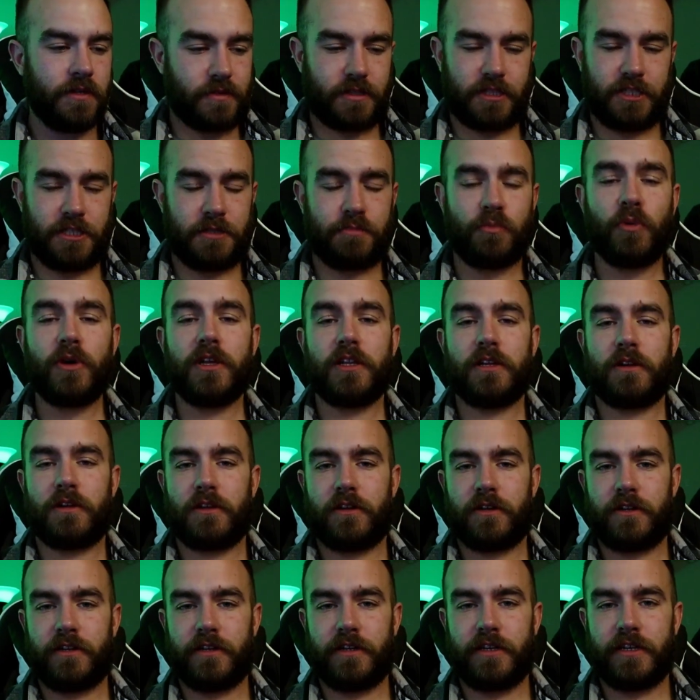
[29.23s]
And spoiler
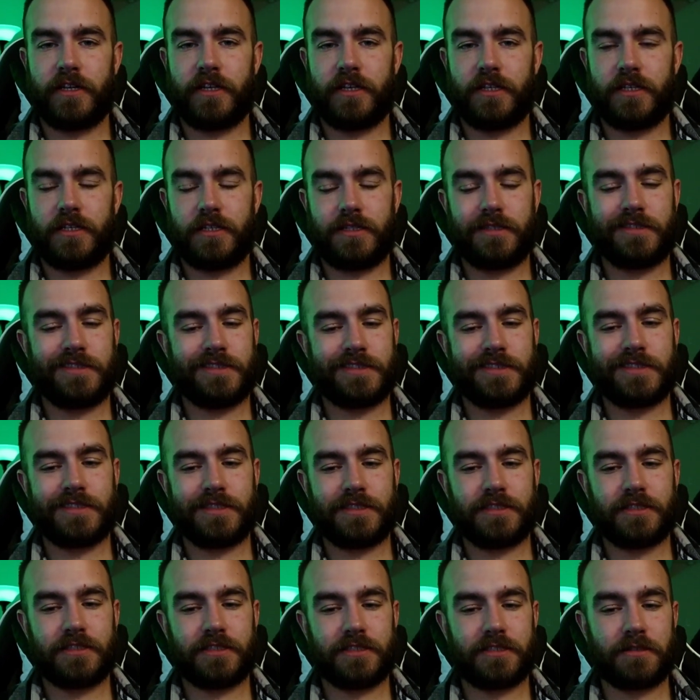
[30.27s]
alert,
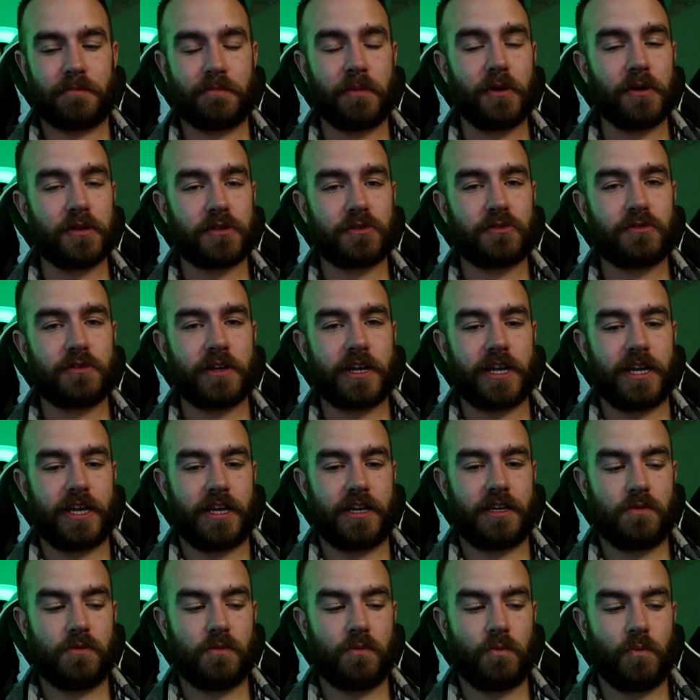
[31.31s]
they're both great.
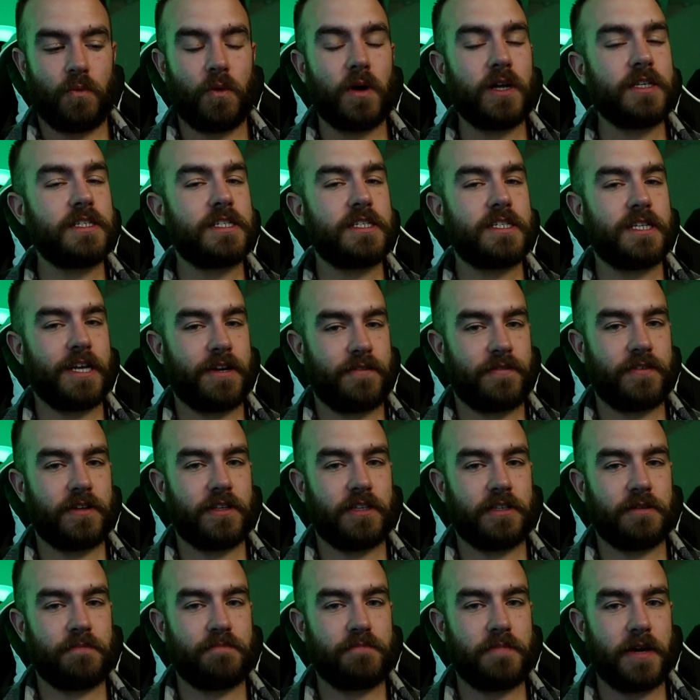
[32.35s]
One's
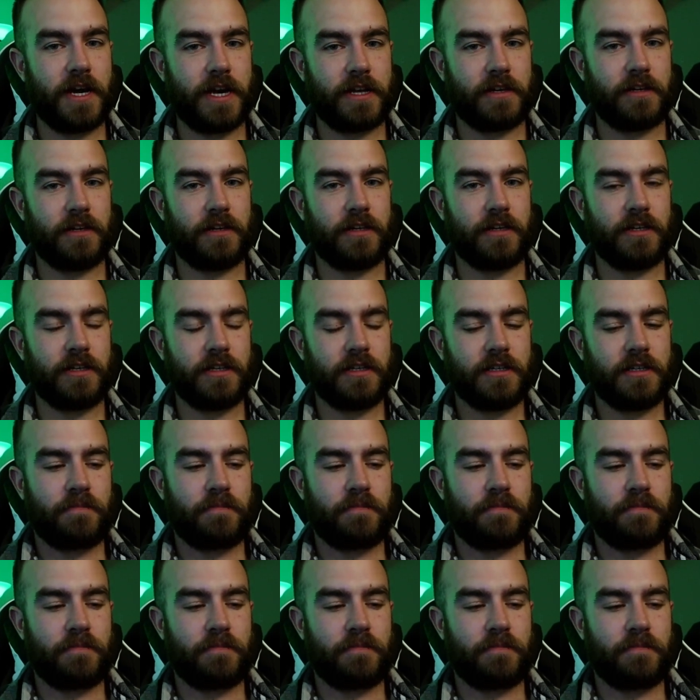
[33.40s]
definitely better.